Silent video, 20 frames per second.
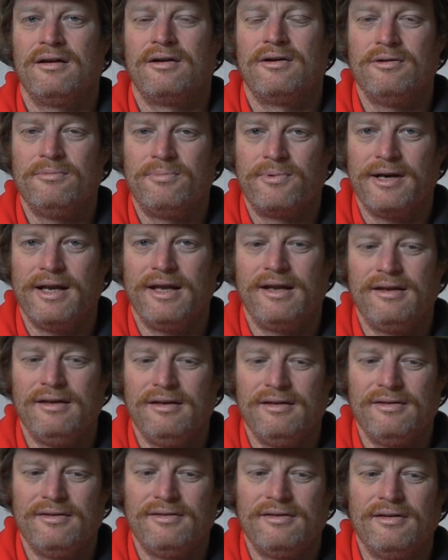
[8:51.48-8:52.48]
good
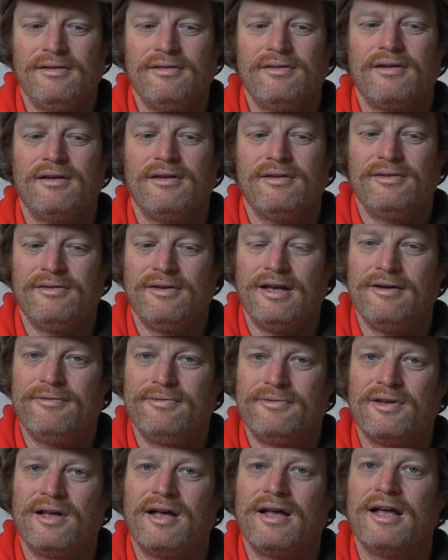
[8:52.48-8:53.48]
braking distance, a
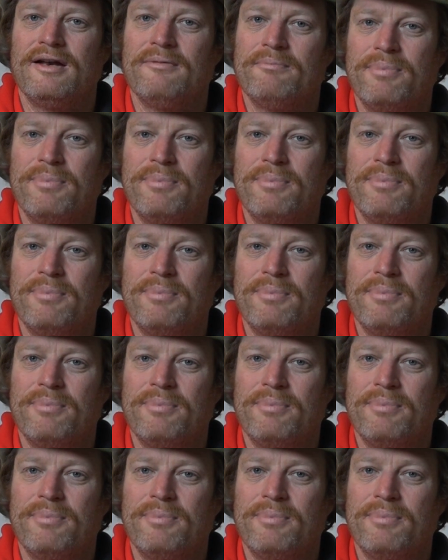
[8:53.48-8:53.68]
safe tyre,